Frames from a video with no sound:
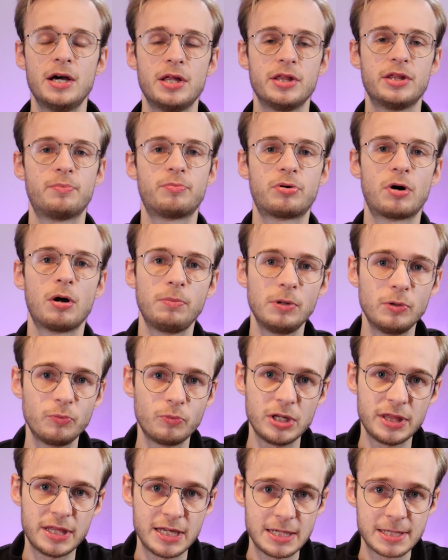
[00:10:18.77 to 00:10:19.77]
The problem
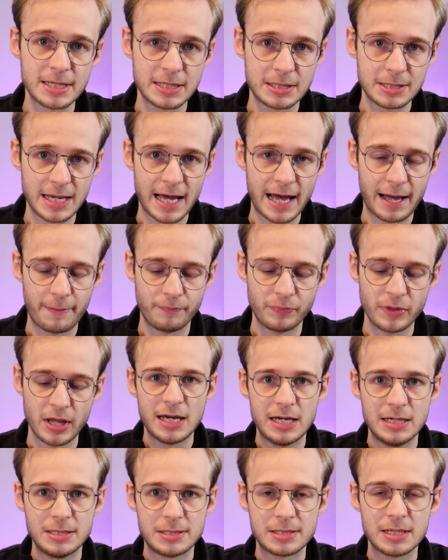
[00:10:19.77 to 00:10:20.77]
with this exam
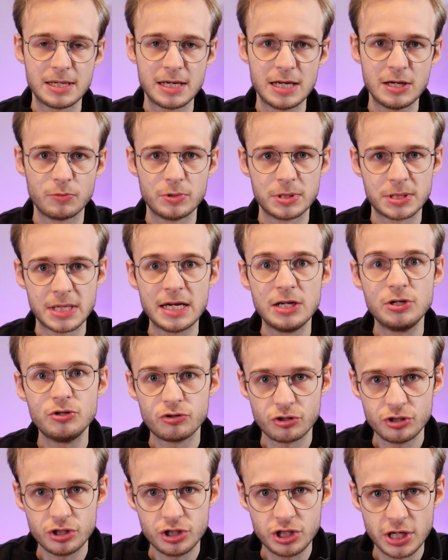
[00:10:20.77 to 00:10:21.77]
is it was
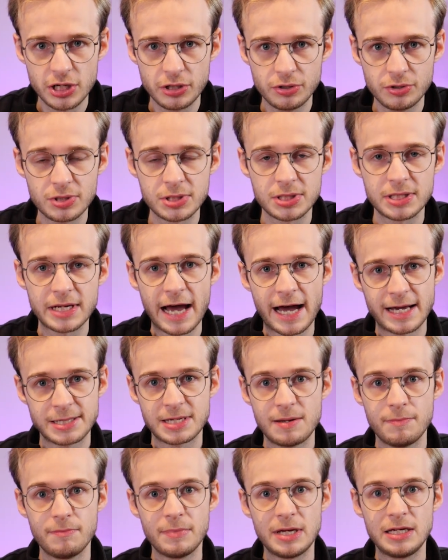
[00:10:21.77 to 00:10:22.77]
introduced as
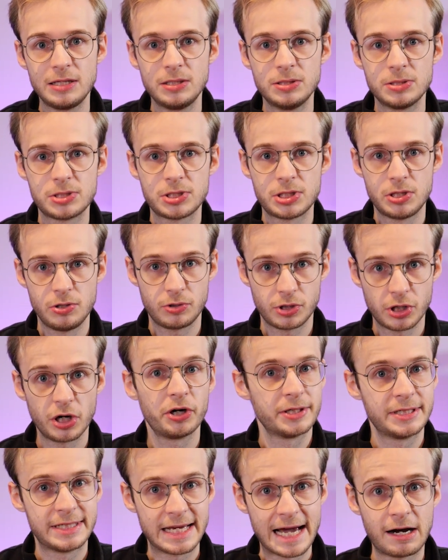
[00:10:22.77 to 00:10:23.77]
a means to
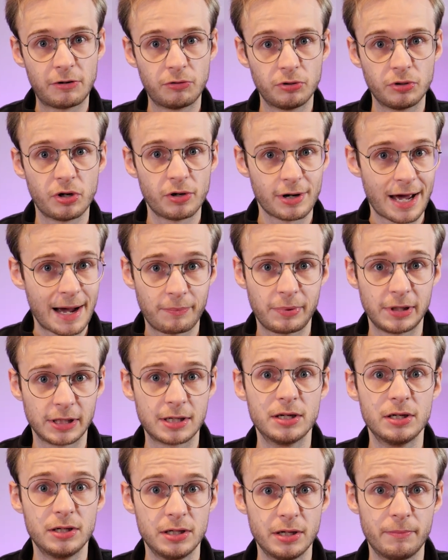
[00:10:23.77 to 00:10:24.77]
cut down on
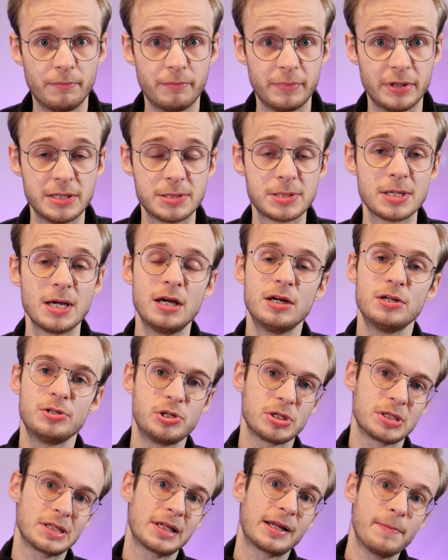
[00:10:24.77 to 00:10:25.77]
applicant numbers.
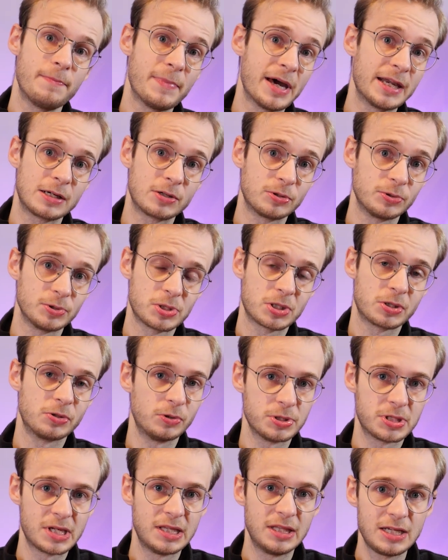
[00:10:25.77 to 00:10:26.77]
Just like medical
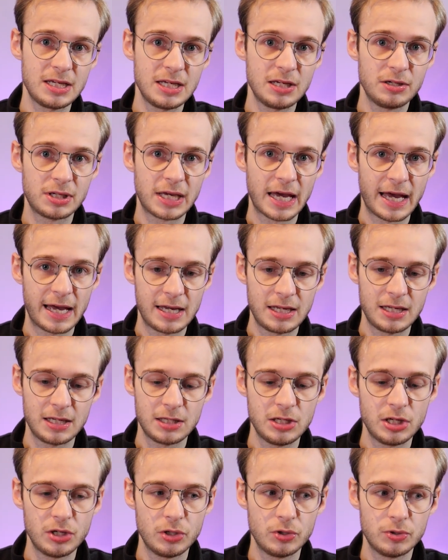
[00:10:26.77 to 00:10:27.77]
schools in the UK
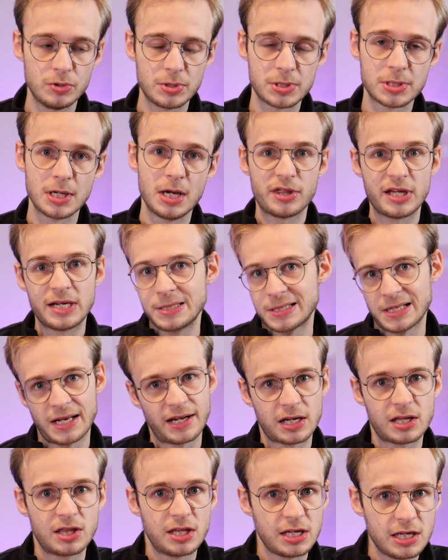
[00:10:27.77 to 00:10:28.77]
use things
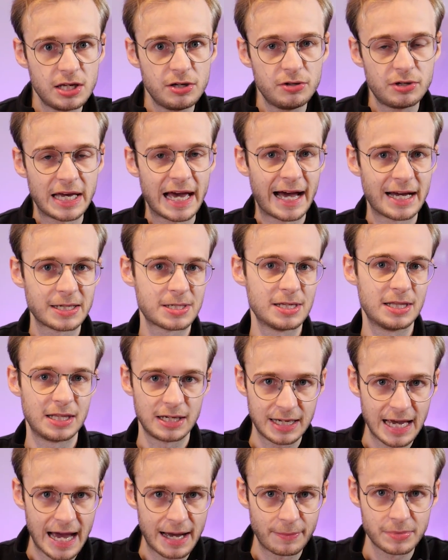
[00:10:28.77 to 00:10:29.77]
like the UCAT and the
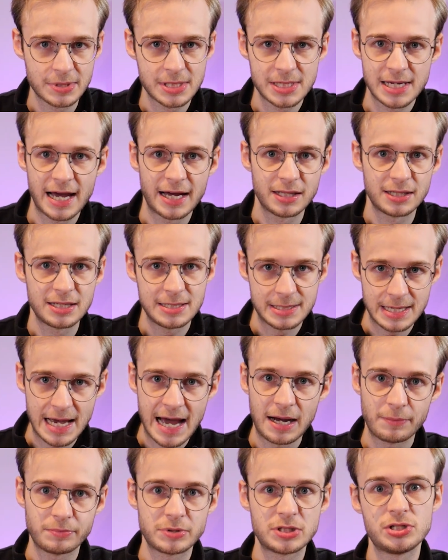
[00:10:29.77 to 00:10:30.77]
GAMSAT, these
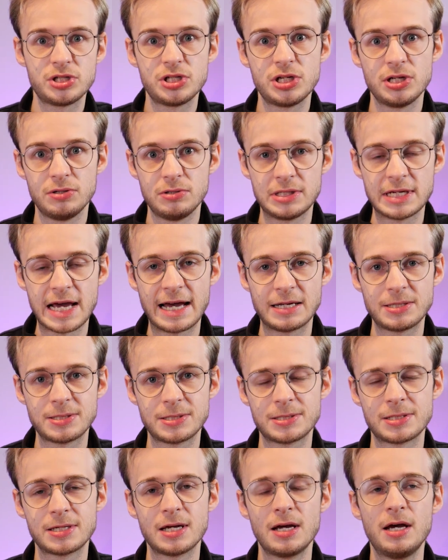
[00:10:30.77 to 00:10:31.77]
aptitude
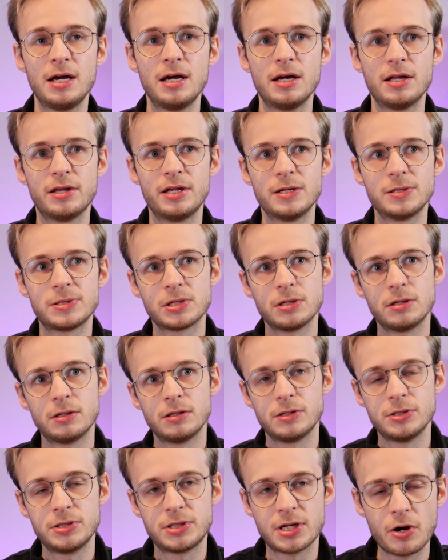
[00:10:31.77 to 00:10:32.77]
tests that
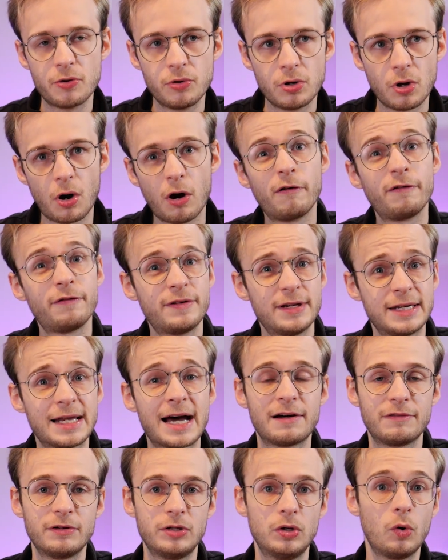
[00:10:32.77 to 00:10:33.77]
don't often
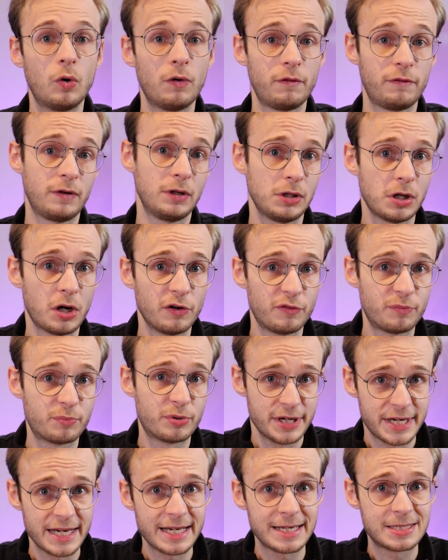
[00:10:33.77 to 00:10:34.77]
have an awful lot of
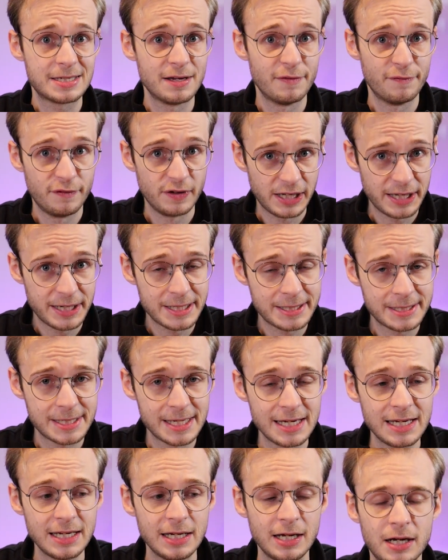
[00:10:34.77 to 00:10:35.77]
predictive
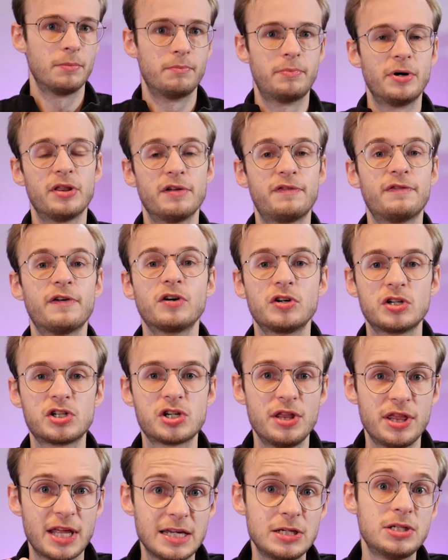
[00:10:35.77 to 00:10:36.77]
validity, but the
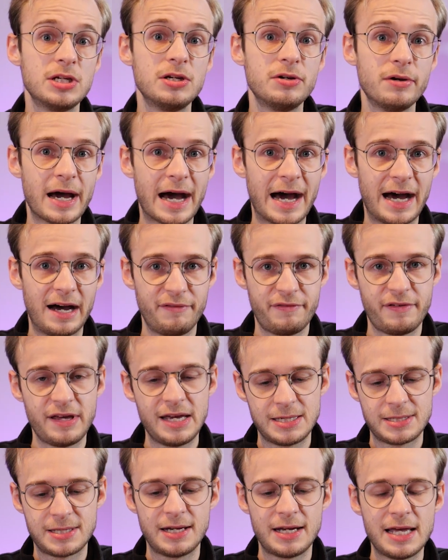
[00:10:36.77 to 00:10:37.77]
function they do have
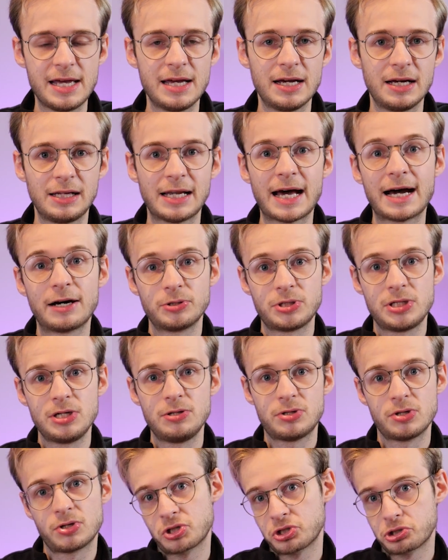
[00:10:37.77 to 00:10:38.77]
is that it allows you
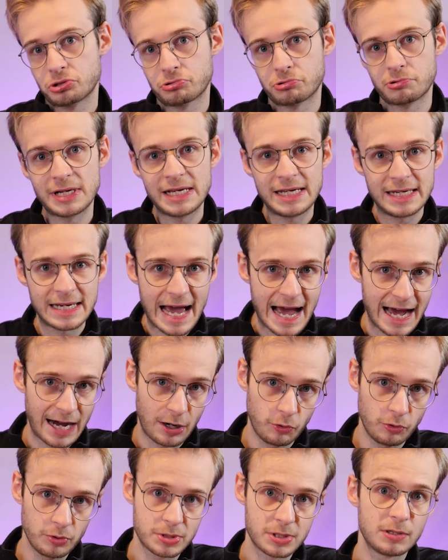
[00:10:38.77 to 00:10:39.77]
to screen
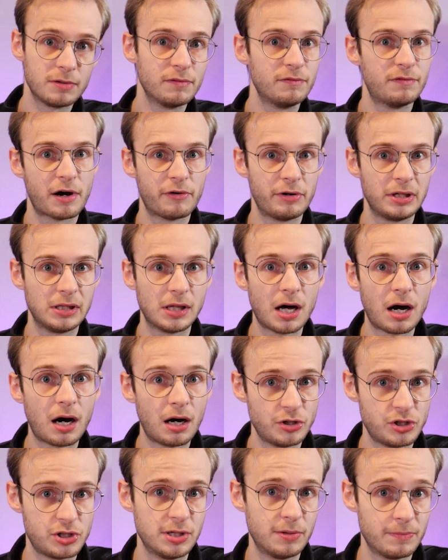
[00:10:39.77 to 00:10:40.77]
out very
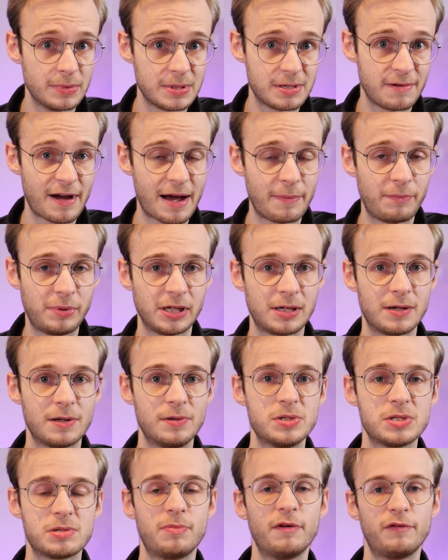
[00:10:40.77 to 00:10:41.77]
large numbers of
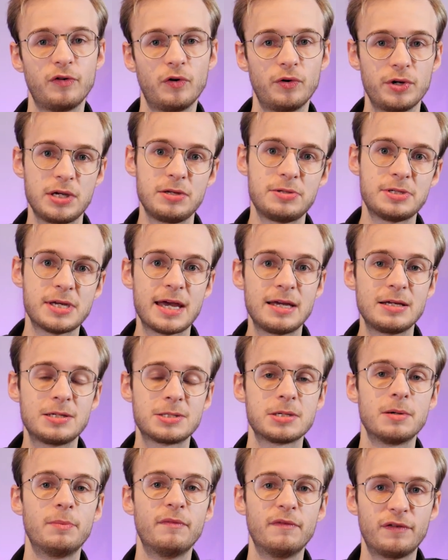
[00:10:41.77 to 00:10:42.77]
applicants before you take
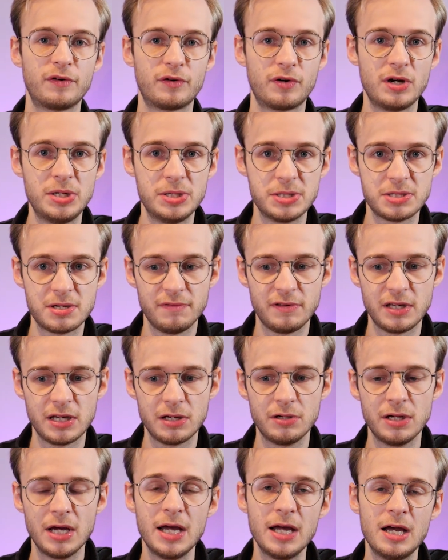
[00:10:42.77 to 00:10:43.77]
some for interview.